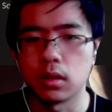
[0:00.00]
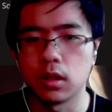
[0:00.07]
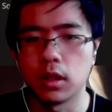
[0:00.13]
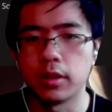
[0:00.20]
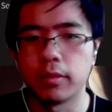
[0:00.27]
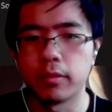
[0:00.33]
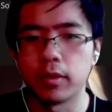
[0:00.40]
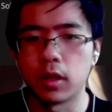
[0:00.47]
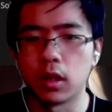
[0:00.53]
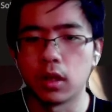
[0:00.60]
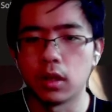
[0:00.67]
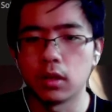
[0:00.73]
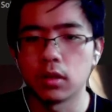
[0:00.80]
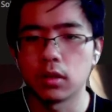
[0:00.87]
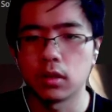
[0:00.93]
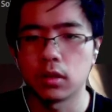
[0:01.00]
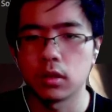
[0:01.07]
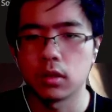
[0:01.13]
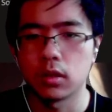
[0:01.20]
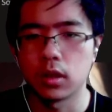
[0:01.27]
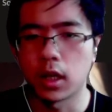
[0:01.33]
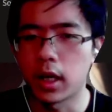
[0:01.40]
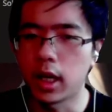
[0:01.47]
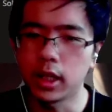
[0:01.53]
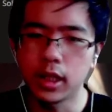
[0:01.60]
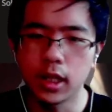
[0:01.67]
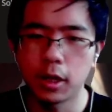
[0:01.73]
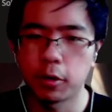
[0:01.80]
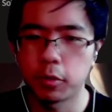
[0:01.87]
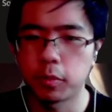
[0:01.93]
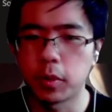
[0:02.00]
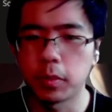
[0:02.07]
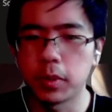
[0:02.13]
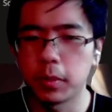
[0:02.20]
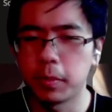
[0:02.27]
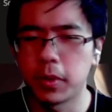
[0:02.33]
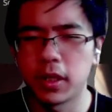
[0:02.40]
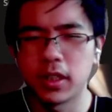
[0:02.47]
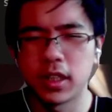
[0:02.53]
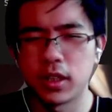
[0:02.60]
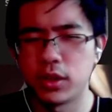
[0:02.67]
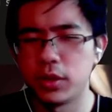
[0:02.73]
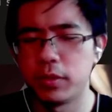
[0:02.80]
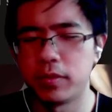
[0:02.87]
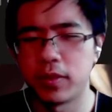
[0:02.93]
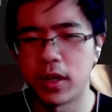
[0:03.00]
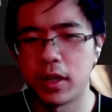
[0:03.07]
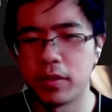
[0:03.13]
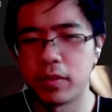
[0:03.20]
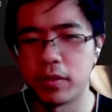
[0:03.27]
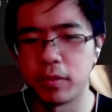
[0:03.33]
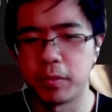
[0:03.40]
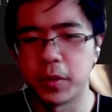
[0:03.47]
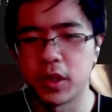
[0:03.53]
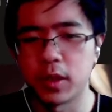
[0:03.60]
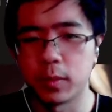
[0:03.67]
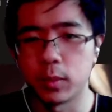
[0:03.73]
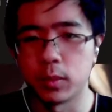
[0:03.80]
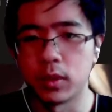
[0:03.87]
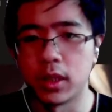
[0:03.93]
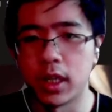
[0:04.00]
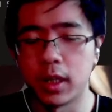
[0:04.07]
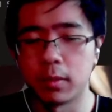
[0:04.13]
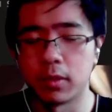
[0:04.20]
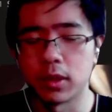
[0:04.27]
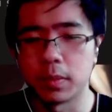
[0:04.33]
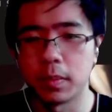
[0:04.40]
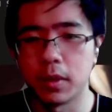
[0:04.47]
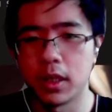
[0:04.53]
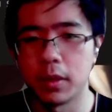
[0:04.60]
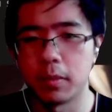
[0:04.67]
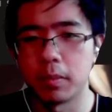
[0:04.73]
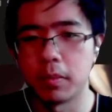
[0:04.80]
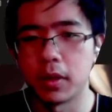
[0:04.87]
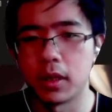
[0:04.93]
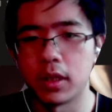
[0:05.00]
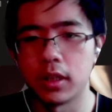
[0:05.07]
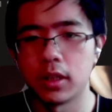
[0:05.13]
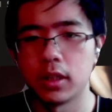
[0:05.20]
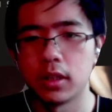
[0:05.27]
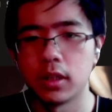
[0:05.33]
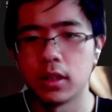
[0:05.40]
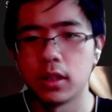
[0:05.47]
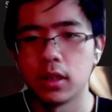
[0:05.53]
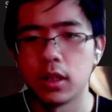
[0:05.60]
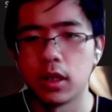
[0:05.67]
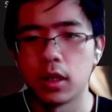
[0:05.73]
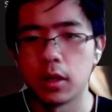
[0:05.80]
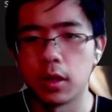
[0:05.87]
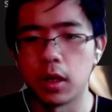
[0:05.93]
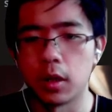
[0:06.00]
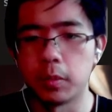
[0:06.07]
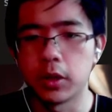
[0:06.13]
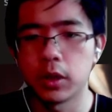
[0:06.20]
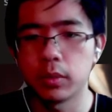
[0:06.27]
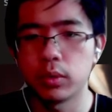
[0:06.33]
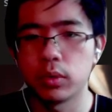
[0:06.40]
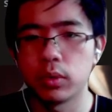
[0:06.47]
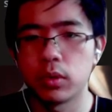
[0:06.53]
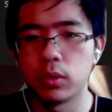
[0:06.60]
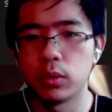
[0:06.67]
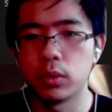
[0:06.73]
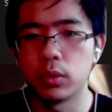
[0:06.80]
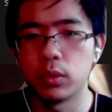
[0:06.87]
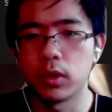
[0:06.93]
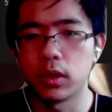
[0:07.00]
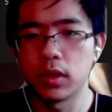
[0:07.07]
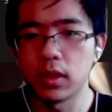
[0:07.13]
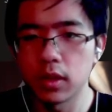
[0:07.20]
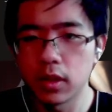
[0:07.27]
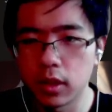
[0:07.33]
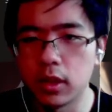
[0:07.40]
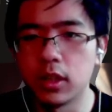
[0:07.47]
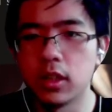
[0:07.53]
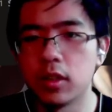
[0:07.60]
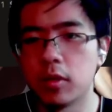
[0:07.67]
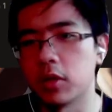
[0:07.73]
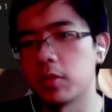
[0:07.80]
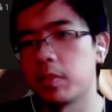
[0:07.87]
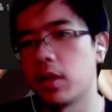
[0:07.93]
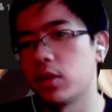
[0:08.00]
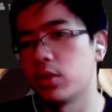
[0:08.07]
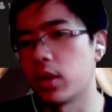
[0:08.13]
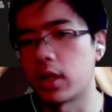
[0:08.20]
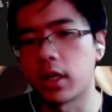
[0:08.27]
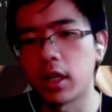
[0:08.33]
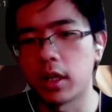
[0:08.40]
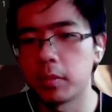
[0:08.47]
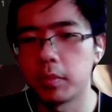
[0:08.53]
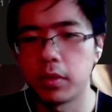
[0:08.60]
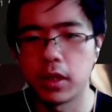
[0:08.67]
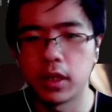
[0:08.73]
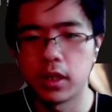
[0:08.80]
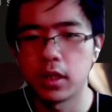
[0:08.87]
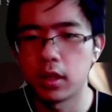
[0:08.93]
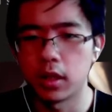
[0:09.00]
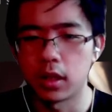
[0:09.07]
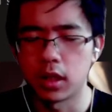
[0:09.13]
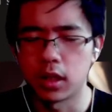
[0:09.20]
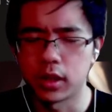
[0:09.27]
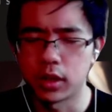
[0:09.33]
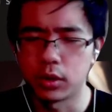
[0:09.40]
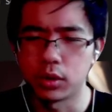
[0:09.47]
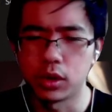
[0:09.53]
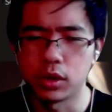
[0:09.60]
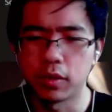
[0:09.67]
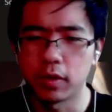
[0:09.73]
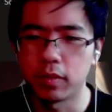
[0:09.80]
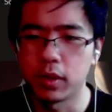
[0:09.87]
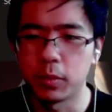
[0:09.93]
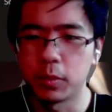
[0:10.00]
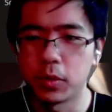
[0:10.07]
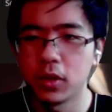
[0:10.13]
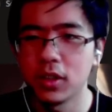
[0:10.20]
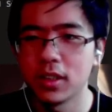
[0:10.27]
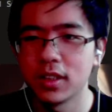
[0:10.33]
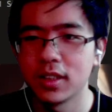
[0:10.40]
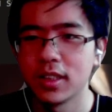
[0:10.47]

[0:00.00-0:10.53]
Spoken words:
If yeah, I think I would probably play knight g5 if bishop to d8 was played, but bishop to here was played, so I can't play knight to g5 anymore.